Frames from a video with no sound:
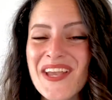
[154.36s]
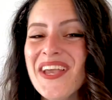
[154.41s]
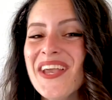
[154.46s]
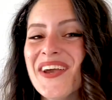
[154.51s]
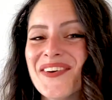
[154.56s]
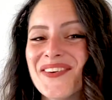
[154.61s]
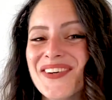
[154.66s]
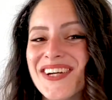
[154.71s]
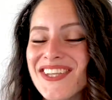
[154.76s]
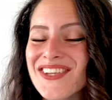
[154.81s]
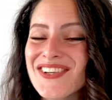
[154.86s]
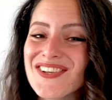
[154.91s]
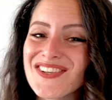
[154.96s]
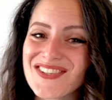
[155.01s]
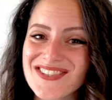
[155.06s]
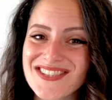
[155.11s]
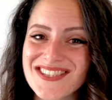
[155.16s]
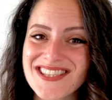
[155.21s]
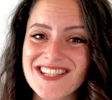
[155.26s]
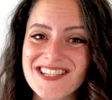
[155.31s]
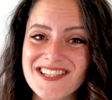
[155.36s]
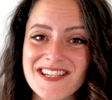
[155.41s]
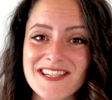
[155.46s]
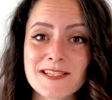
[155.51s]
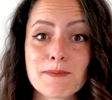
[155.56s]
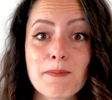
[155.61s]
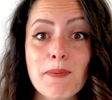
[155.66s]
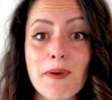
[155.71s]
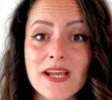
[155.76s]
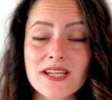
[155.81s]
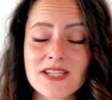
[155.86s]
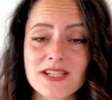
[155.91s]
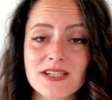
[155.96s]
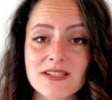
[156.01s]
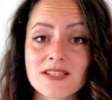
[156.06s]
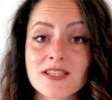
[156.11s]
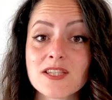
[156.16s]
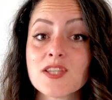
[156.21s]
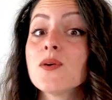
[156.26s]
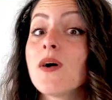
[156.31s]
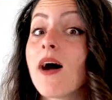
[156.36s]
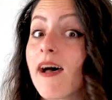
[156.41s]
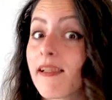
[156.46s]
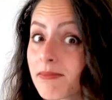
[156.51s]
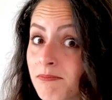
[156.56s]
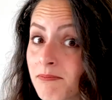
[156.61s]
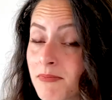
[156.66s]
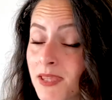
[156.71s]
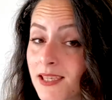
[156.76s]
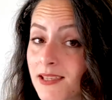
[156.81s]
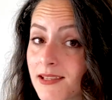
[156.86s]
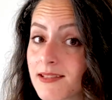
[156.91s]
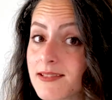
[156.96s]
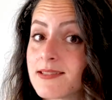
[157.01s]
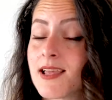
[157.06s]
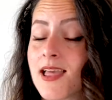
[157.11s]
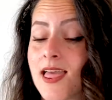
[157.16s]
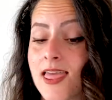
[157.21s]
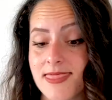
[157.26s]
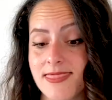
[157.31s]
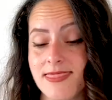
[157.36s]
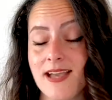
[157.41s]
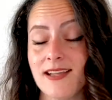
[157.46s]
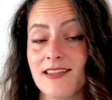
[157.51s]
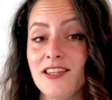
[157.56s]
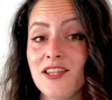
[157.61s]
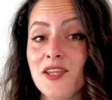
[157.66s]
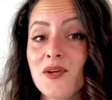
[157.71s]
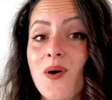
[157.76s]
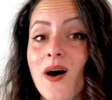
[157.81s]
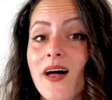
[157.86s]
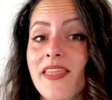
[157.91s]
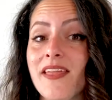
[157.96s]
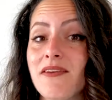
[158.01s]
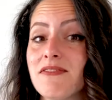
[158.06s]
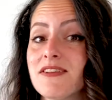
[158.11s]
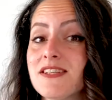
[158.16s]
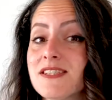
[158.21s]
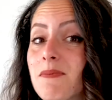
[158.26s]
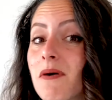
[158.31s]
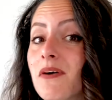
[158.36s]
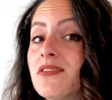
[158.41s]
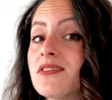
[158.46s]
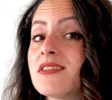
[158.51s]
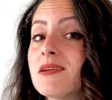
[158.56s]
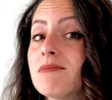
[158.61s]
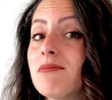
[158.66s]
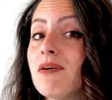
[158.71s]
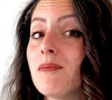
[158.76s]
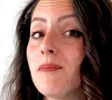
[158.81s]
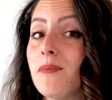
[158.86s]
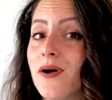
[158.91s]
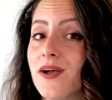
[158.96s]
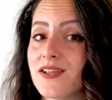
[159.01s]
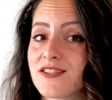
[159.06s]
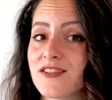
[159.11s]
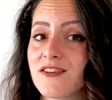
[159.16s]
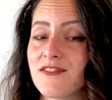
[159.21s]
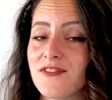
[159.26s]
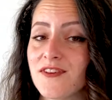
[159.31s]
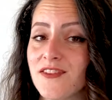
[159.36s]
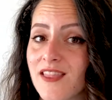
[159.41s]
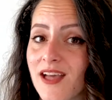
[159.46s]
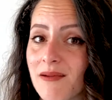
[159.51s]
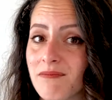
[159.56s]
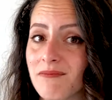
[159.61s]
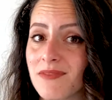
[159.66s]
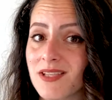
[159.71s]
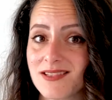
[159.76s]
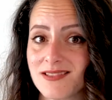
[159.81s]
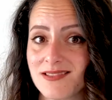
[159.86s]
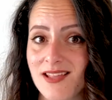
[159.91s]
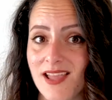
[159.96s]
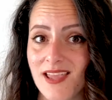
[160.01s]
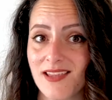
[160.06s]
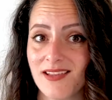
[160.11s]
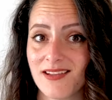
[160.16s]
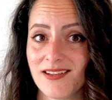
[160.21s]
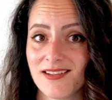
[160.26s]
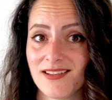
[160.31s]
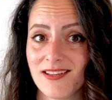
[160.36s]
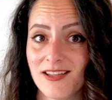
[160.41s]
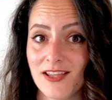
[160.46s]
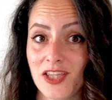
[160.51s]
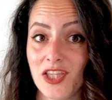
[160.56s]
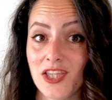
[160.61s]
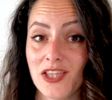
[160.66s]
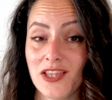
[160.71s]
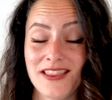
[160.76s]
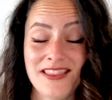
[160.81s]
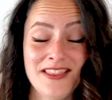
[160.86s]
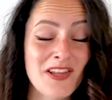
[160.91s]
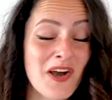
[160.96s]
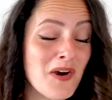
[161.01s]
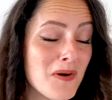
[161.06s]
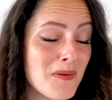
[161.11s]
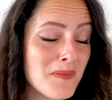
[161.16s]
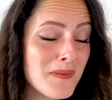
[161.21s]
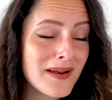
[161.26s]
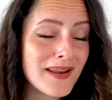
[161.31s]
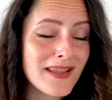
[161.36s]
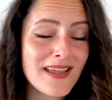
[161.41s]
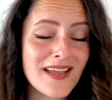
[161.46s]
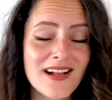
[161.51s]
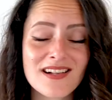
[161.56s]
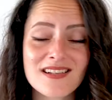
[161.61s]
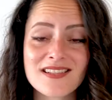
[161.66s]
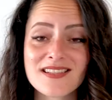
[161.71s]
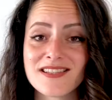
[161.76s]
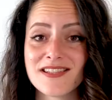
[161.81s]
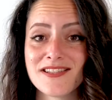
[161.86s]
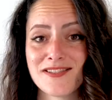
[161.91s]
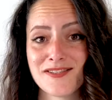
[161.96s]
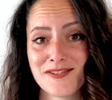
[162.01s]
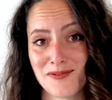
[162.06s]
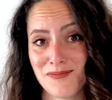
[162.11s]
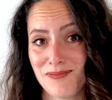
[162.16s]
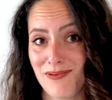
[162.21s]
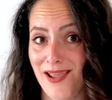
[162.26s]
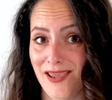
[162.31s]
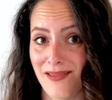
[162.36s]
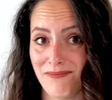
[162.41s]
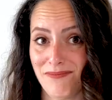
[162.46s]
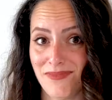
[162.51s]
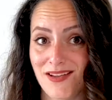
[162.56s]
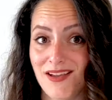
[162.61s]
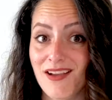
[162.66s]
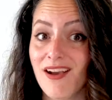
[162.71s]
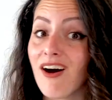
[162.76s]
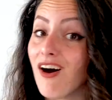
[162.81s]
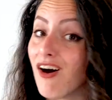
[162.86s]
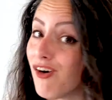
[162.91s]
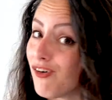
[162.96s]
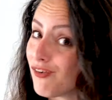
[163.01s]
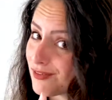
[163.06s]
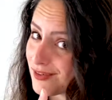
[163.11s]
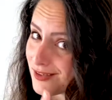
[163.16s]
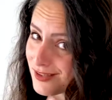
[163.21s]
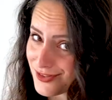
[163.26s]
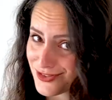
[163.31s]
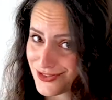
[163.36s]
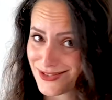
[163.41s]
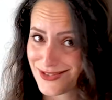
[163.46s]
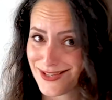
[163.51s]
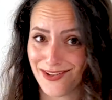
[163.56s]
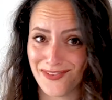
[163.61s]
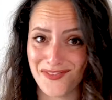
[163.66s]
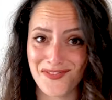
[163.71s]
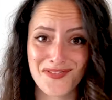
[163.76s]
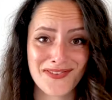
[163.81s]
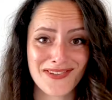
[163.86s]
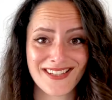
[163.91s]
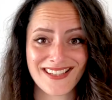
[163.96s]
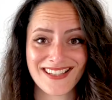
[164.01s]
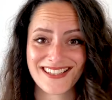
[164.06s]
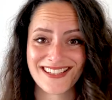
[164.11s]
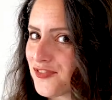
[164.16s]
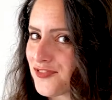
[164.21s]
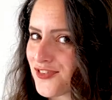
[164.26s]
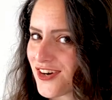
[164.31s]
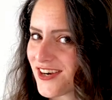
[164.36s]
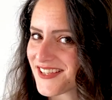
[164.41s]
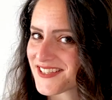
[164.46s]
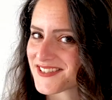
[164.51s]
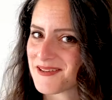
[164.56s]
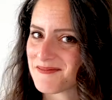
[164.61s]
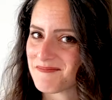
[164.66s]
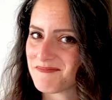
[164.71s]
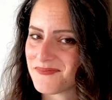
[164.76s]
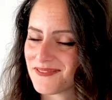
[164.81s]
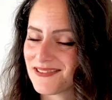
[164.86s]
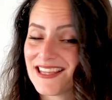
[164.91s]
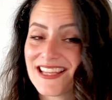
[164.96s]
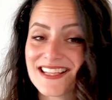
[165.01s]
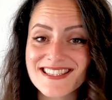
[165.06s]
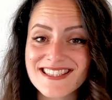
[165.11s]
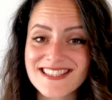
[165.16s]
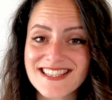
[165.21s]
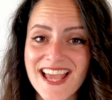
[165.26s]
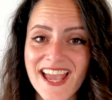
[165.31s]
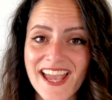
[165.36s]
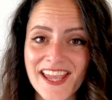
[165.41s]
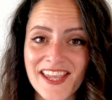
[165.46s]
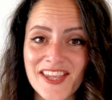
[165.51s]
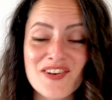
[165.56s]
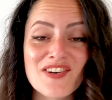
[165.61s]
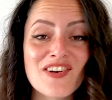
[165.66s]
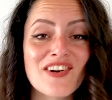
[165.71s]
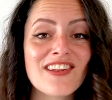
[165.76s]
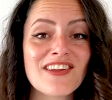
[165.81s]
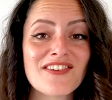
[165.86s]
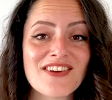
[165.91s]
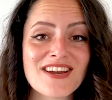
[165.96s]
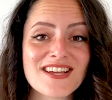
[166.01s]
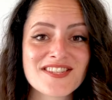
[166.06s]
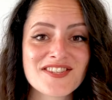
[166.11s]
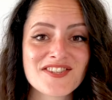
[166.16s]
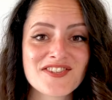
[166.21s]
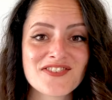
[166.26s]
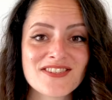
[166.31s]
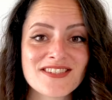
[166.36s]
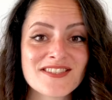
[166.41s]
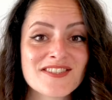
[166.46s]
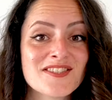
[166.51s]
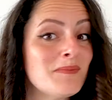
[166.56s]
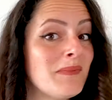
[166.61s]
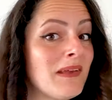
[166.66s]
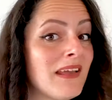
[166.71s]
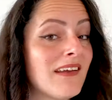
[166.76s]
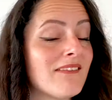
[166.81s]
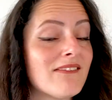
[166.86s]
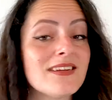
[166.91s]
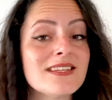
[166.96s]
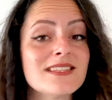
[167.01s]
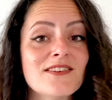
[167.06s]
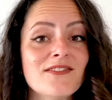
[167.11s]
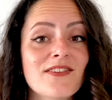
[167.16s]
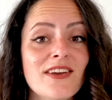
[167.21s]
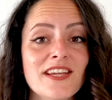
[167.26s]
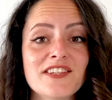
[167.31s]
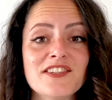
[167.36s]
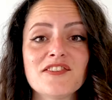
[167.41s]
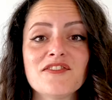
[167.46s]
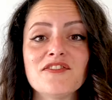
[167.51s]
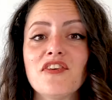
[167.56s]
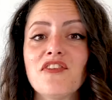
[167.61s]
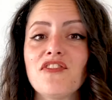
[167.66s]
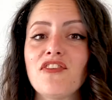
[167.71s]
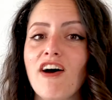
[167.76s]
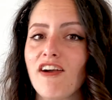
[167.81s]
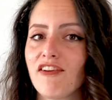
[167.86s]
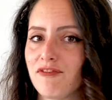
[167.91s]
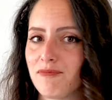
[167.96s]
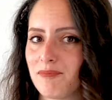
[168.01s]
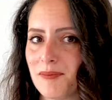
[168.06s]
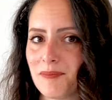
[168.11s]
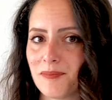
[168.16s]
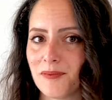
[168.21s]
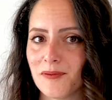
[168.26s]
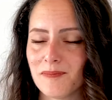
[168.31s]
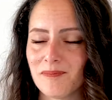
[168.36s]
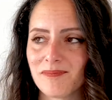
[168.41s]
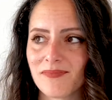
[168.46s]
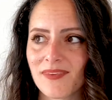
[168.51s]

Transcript: When you use these expressions, you admit that you are the responsible person for that mistake. Nobody else is to blame, only yourself. For example, let's say you call a restaurant to make a reservation for 5 people,